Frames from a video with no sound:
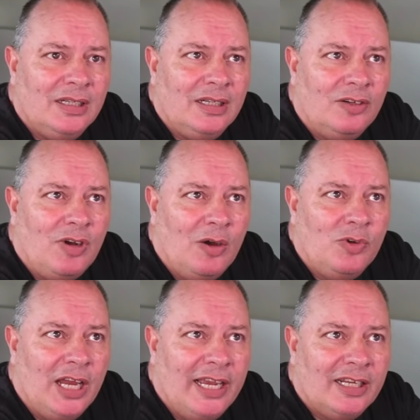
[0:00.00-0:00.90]
around
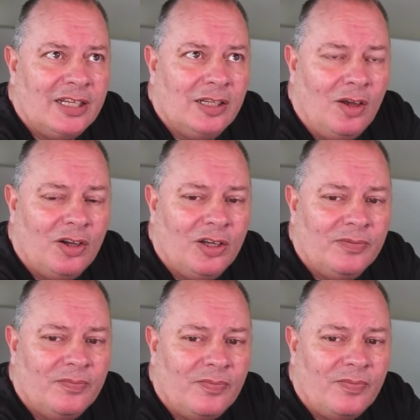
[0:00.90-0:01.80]
nine o'clock.
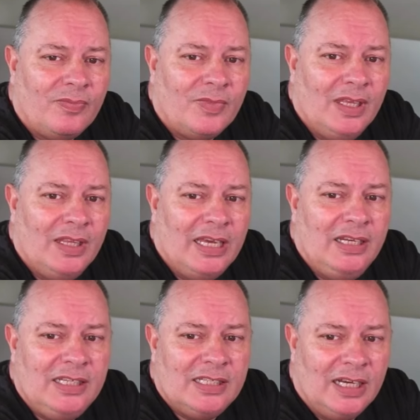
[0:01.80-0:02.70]
Then
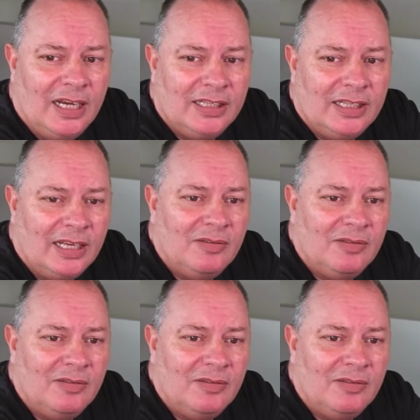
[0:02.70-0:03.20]
decided that,